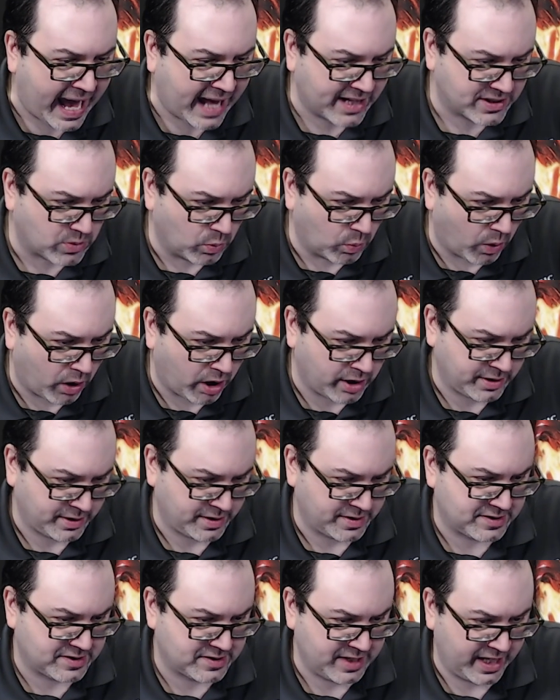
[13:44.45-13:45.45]
at
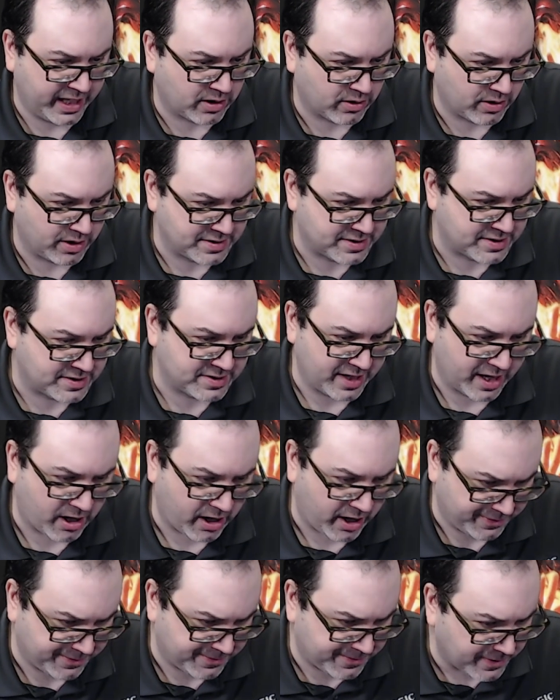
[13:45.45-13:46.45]
one sacred
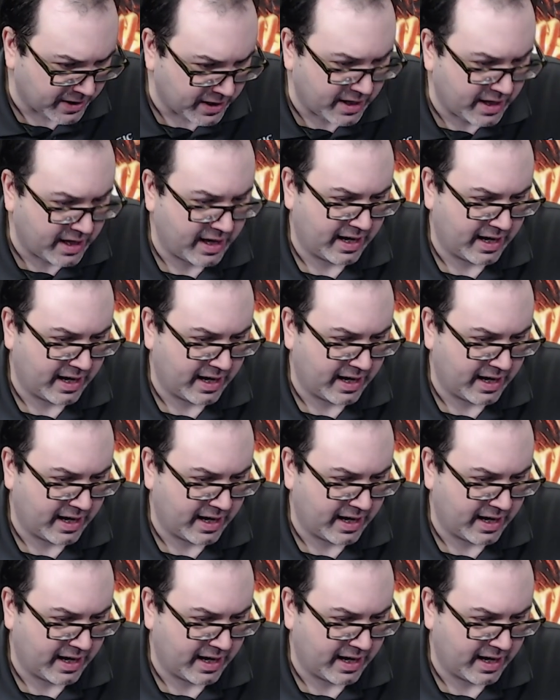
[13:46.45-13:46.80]
seraph.